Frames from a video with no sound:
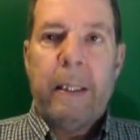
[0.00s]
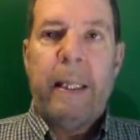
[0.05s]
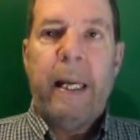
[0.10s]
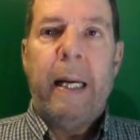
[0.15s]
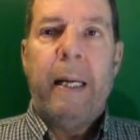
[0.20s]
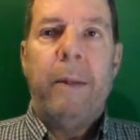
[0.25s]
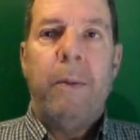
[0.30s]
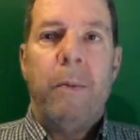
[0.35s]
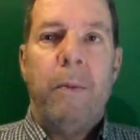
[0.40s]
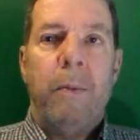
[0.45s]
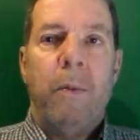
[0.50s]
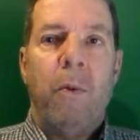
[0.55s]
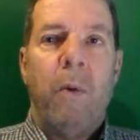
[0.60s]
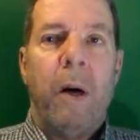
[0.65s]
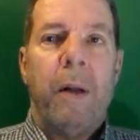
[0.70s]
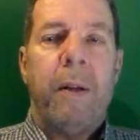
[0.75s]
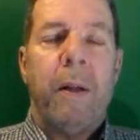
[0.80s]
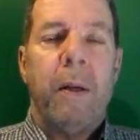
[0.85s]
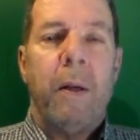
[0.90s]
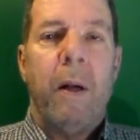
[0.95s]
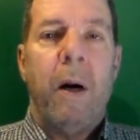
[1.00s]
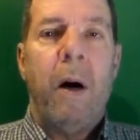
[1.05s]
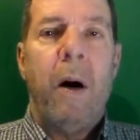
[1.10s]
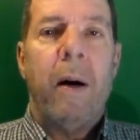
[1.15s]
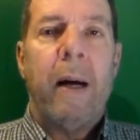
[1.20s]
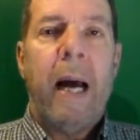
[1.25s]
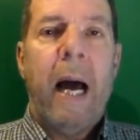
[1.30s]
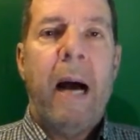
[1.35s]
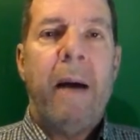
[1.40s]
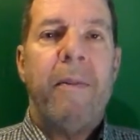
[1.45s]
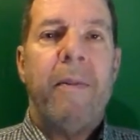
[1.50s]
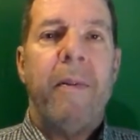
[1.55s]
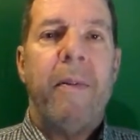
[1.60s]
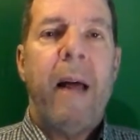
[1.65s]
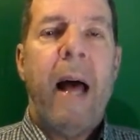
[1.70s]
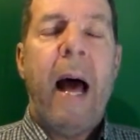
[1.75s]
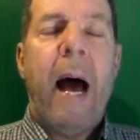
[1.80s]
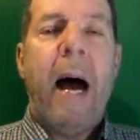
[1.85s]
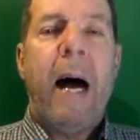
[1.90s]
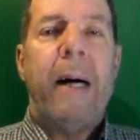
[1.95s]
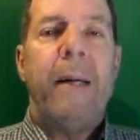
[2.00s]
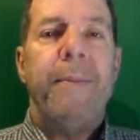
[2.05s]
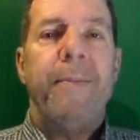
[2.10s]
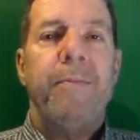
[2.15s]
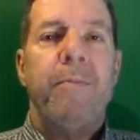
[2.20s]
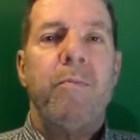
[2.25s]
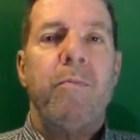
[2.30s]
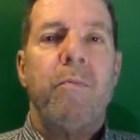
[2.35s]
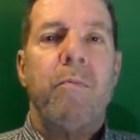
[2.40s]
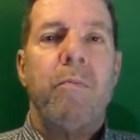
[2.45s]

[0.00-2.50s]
Then it wasn't long after that